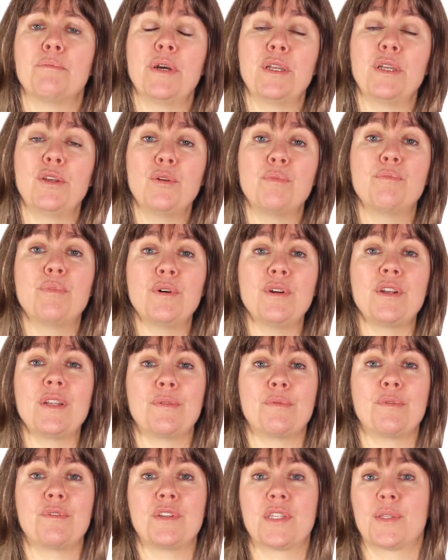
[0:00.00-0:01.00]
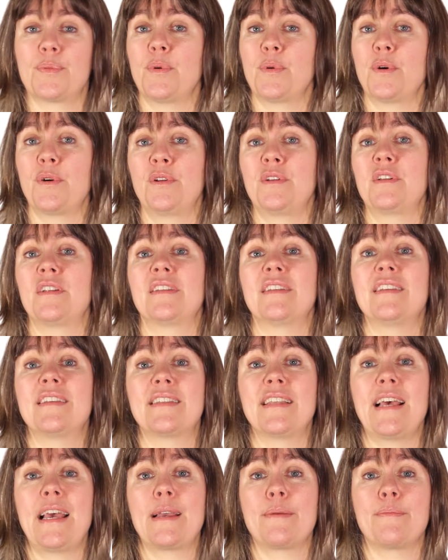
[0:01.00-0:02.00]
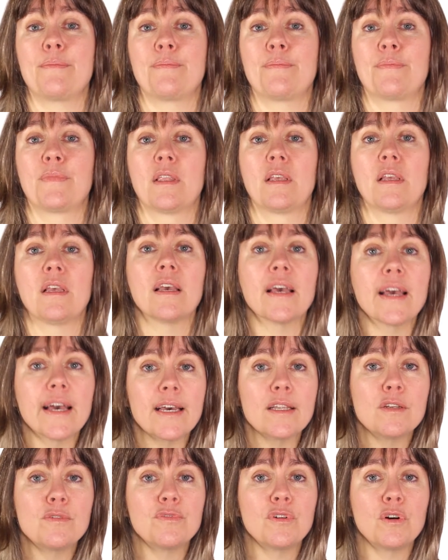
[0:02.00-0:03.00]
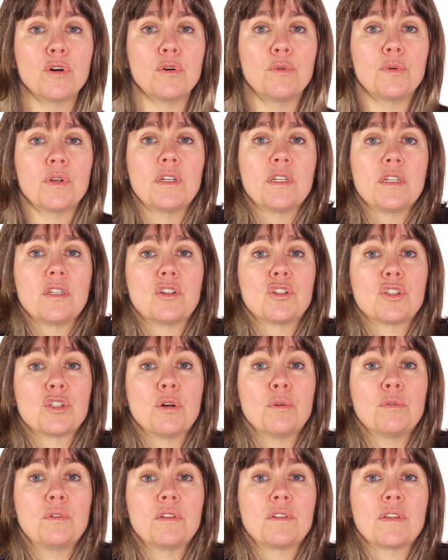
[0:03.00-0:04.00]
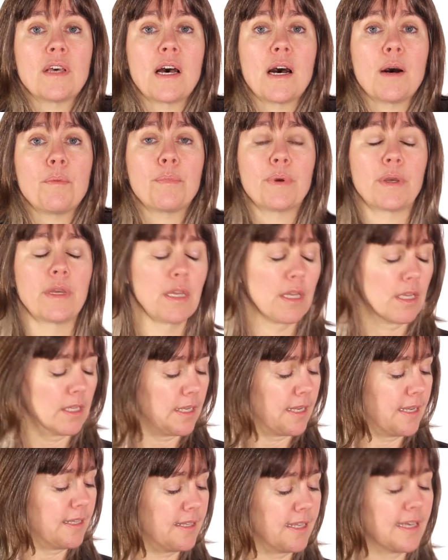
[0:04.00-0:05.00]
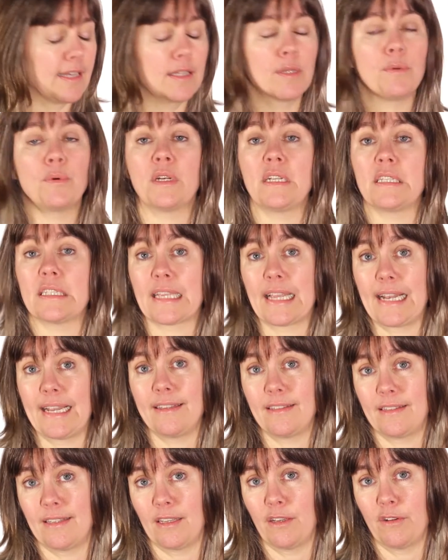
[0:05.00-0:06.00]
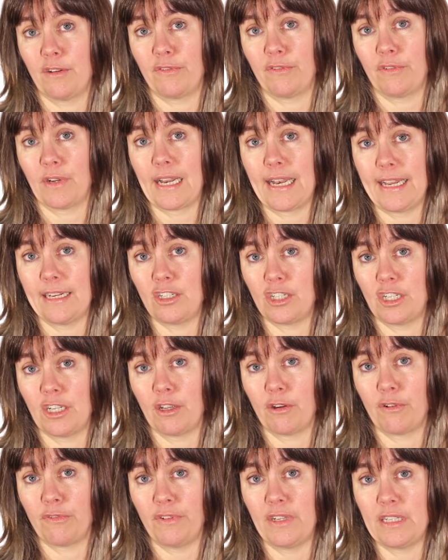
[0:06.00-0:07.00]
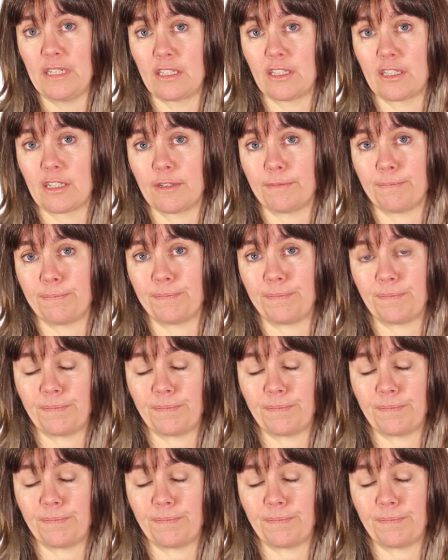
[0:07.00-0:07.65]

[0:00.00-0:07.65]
but your body will respond the same. Head forward, shoulders up, and the other one is clenching your fist.